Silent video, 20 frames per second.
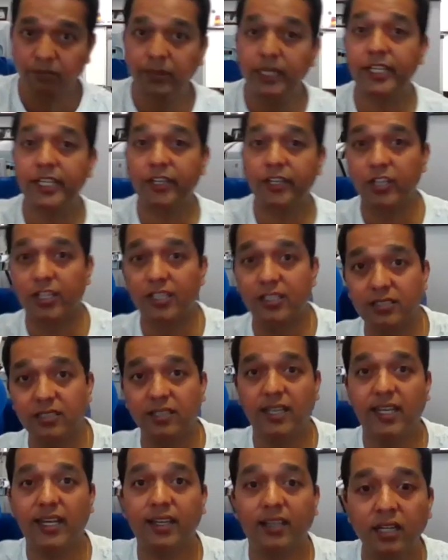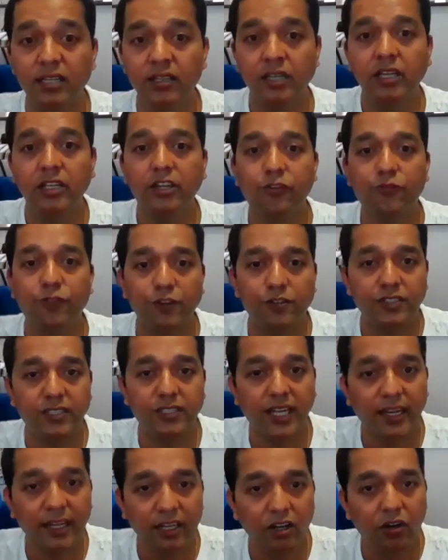meticulous and if you have
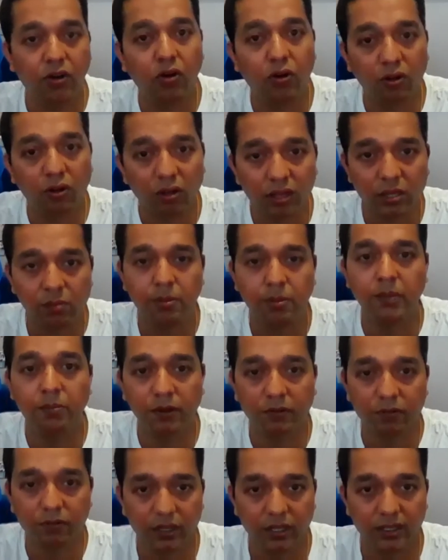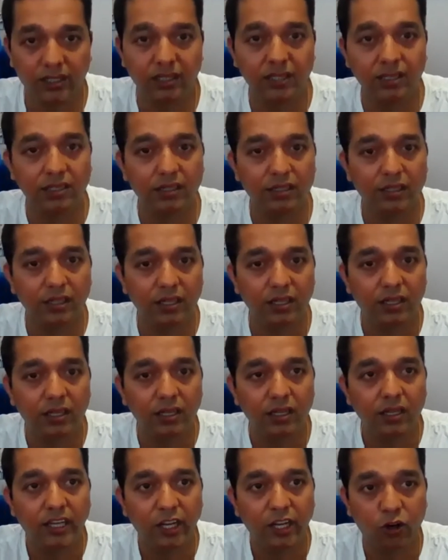sent all the paperwork
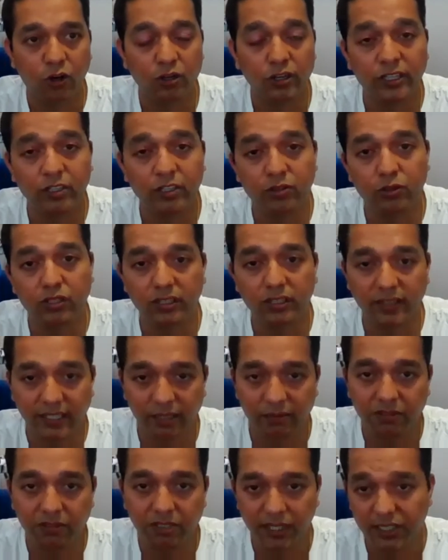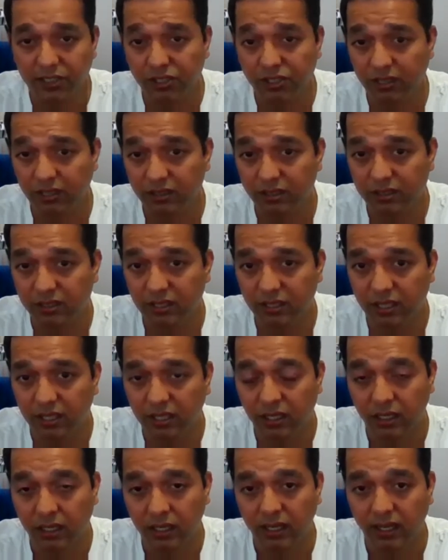according to the recommendations,
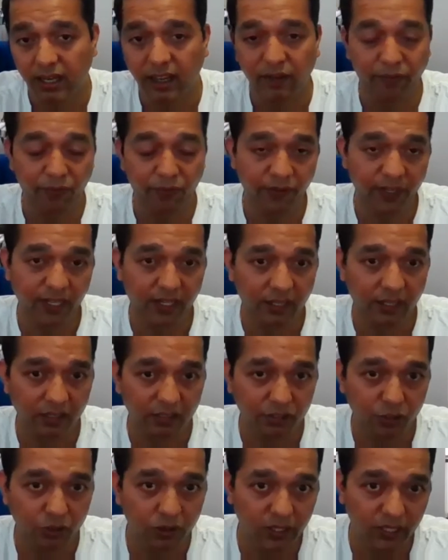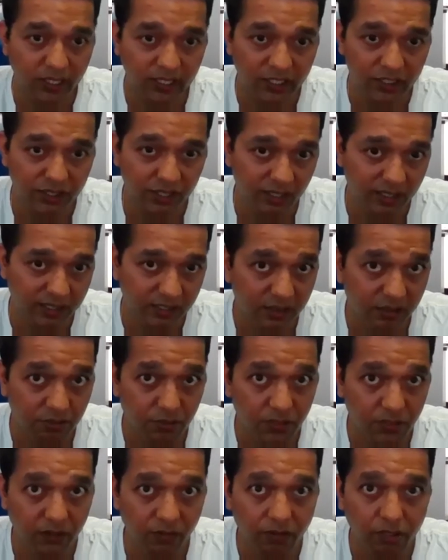I feel your initial
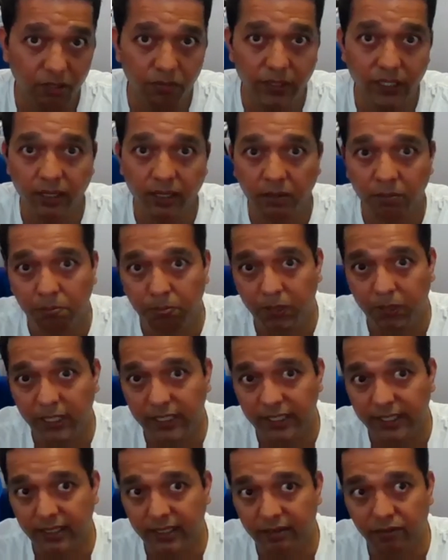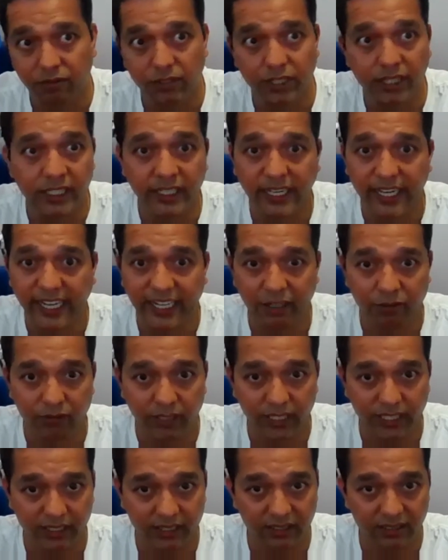assessment will be completed within 8
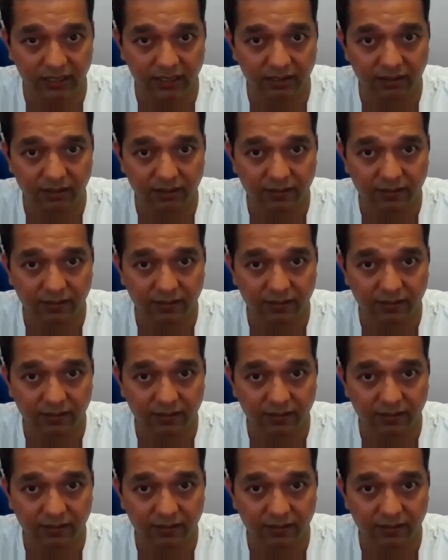weeks.